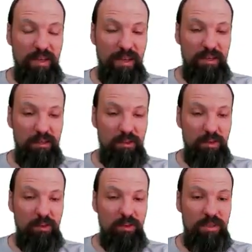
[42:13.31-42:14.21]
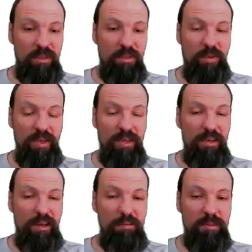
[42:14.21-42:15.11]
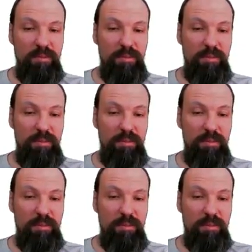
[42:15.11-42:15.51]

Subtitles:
again, so you did it many times